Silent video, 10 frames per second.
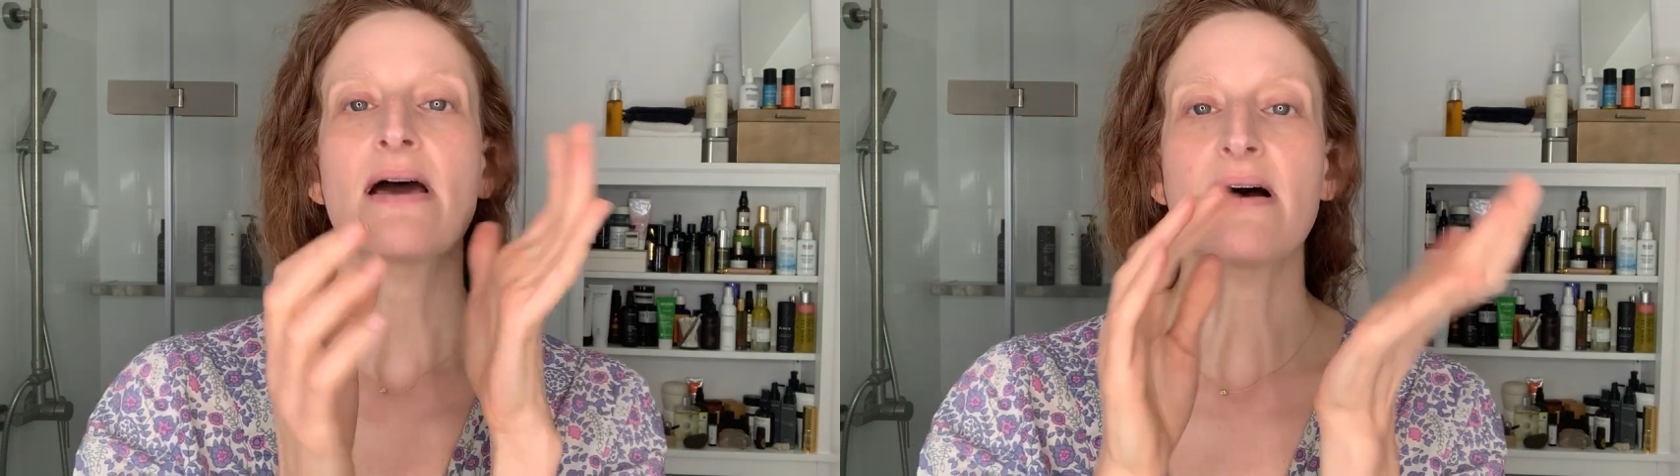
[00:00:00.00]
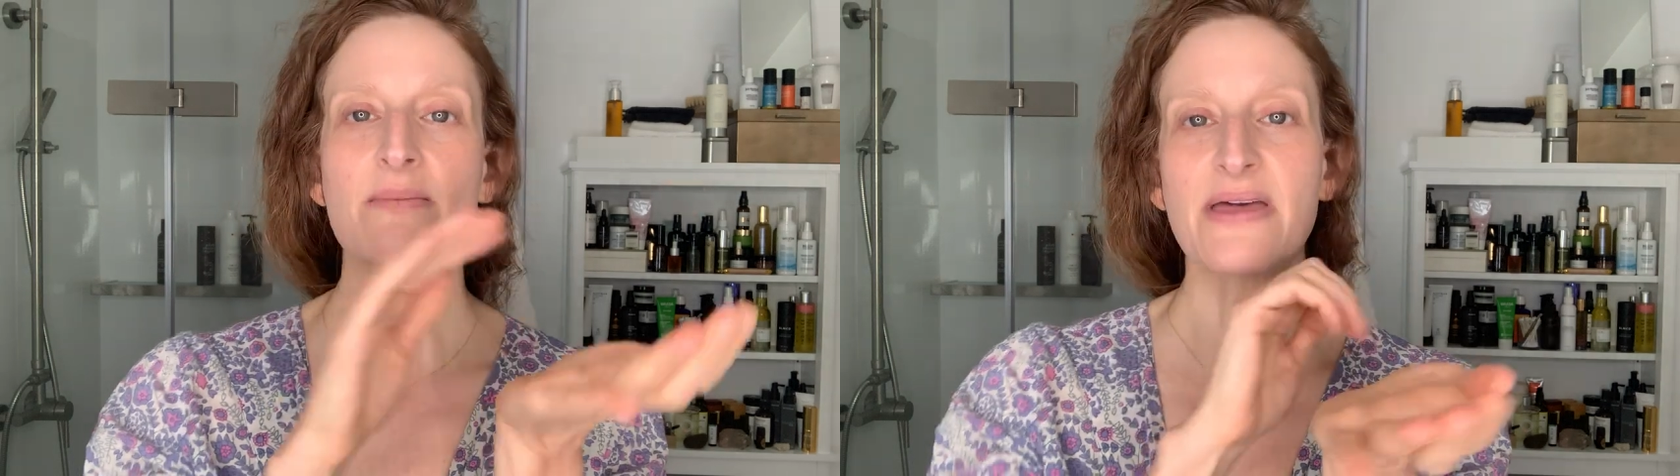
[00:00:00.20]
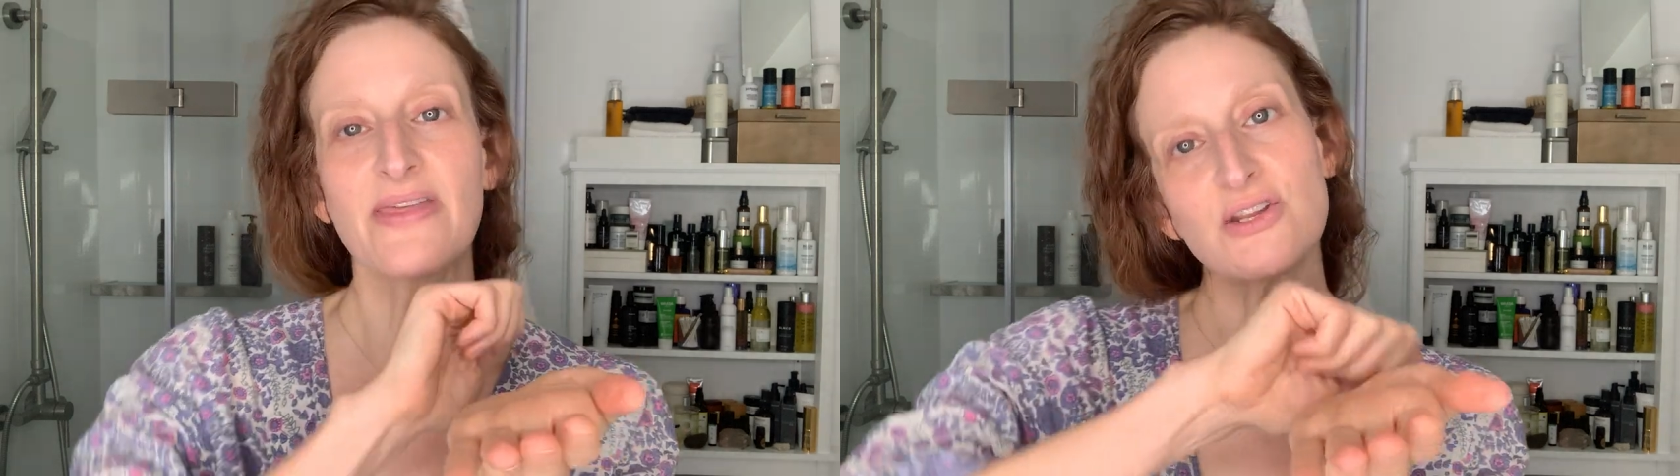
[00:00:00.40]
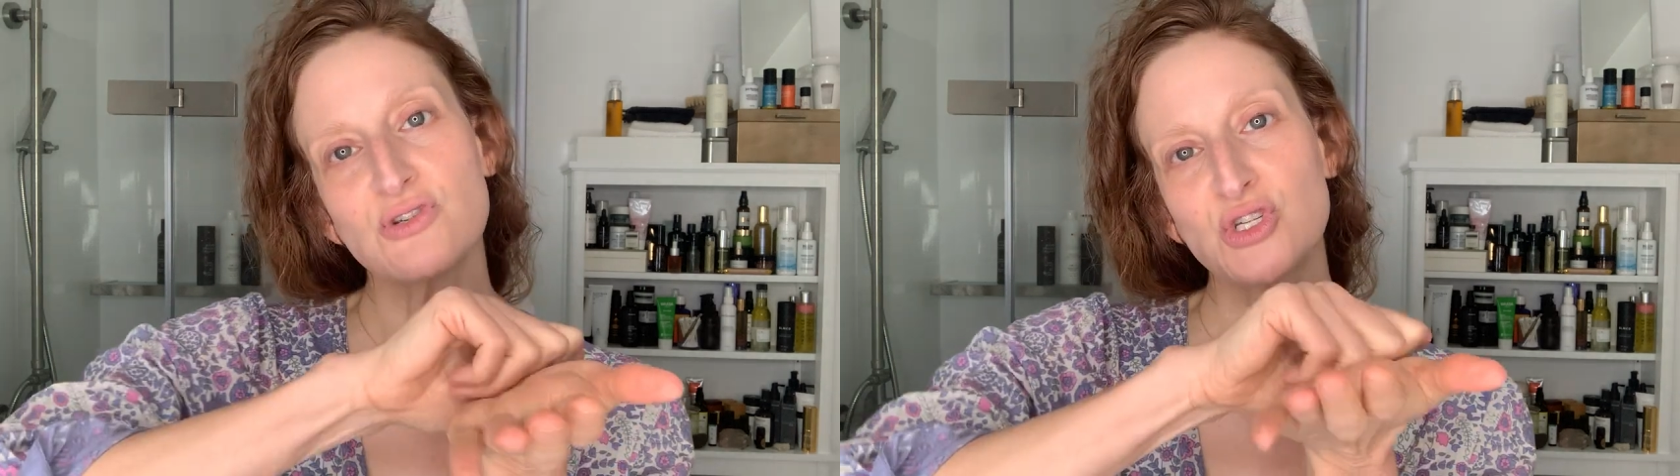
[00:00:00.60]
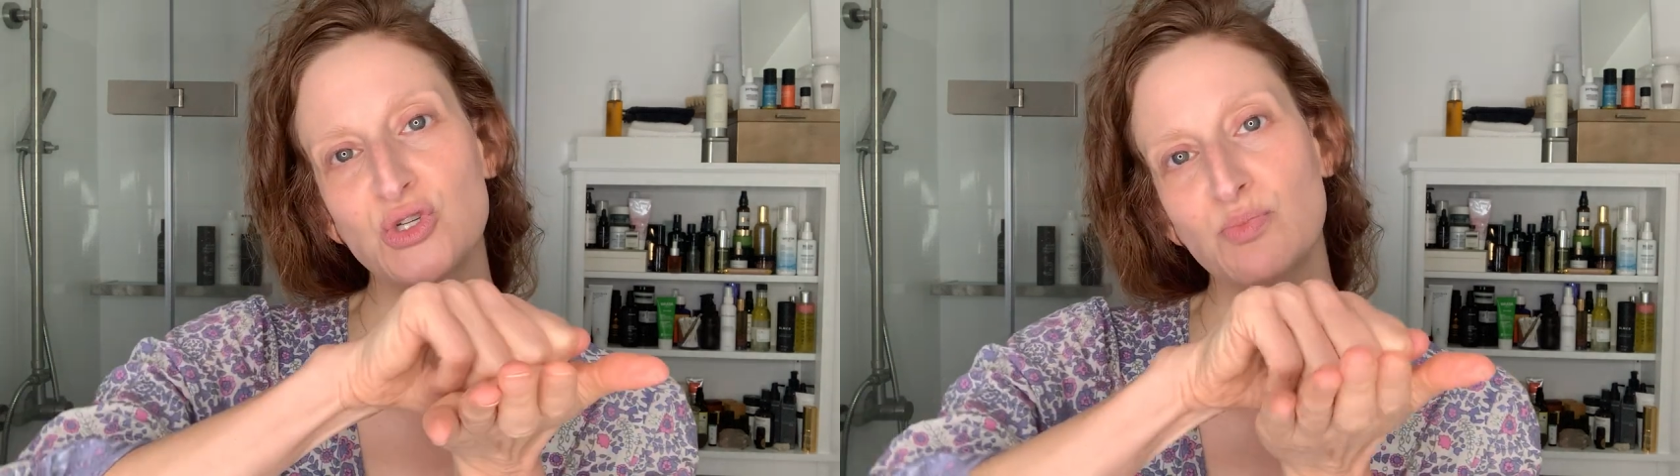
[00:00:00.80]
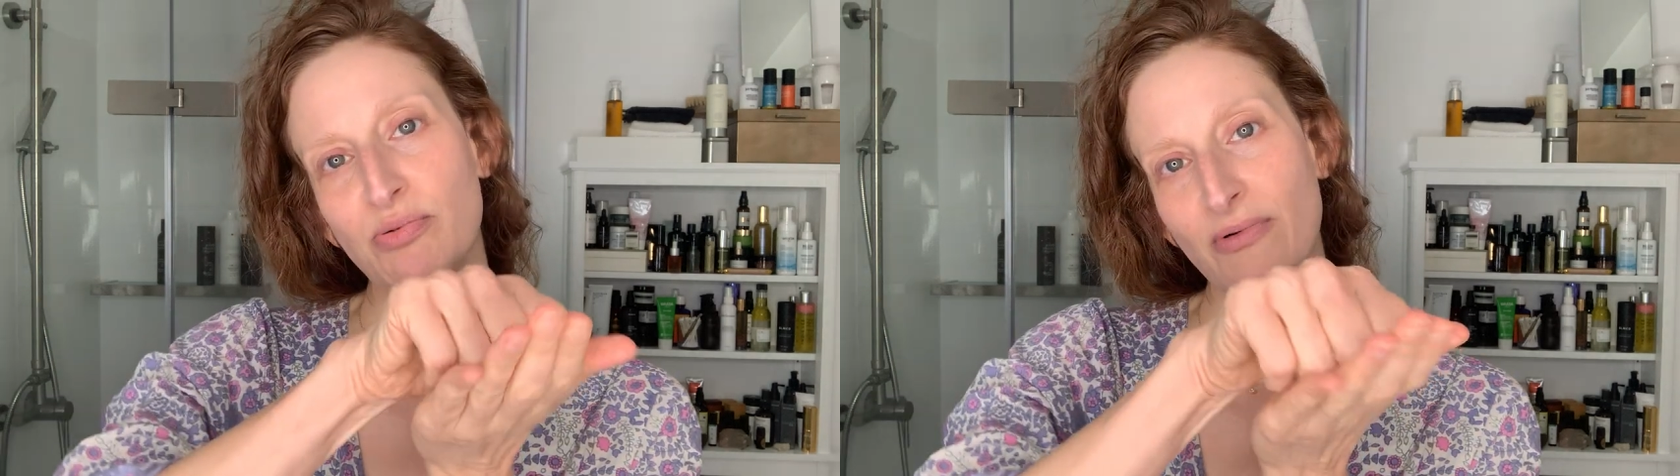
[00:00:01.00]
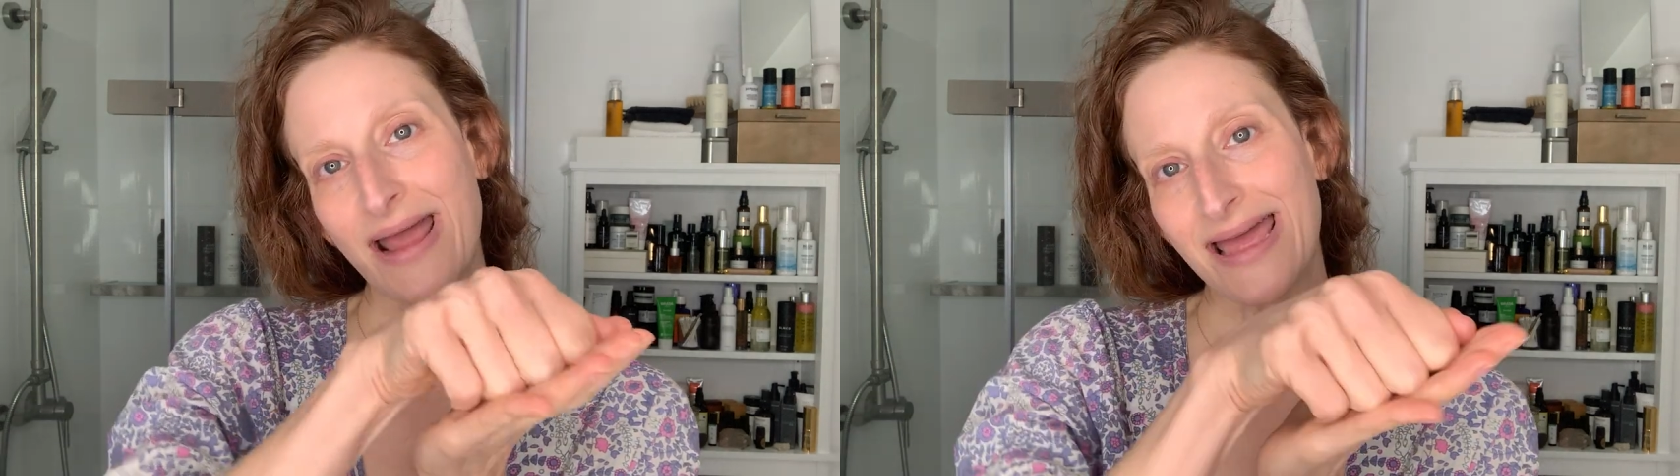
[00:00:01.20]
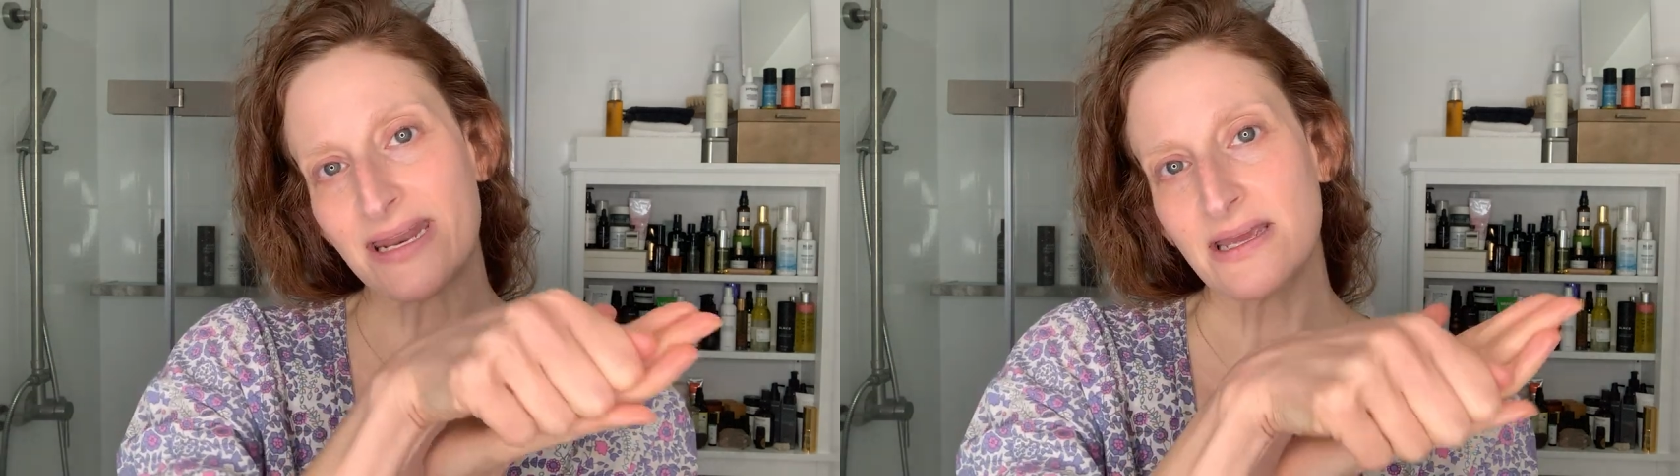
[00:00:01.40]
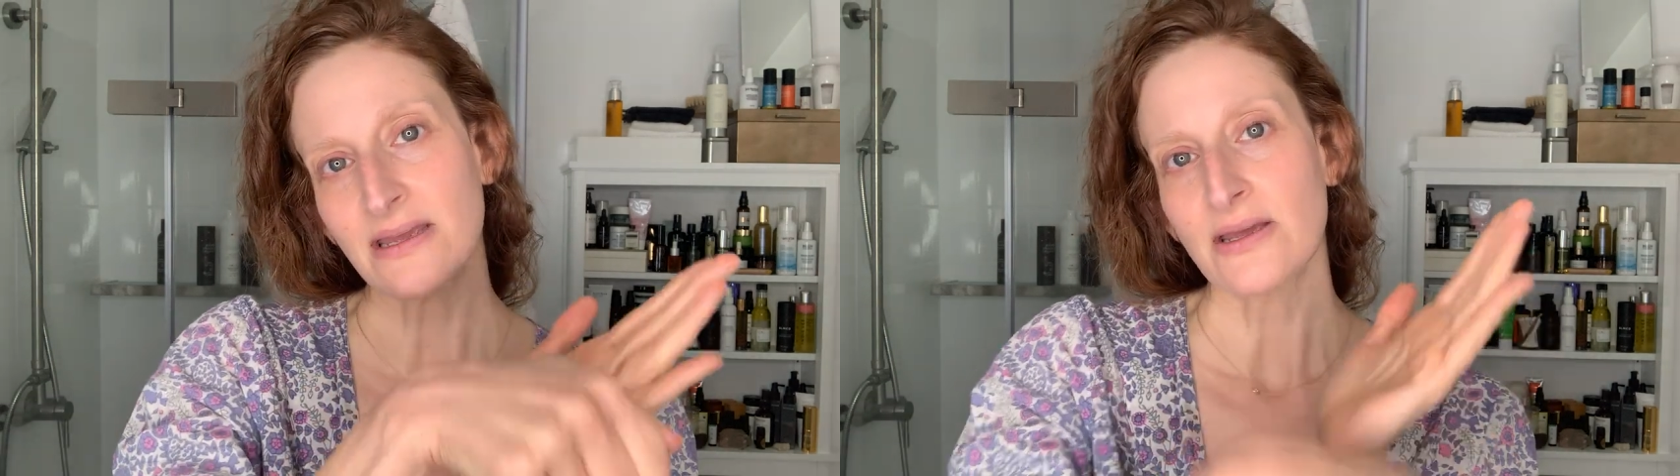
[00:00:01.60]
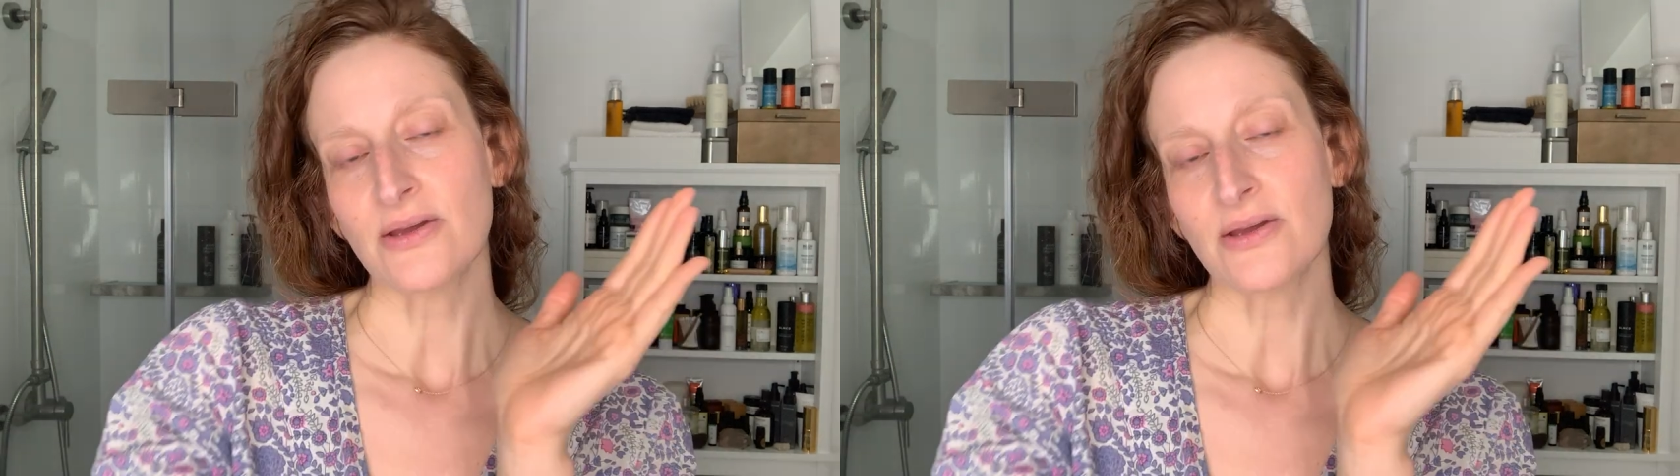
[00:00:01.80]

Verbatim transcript: um, and then you spread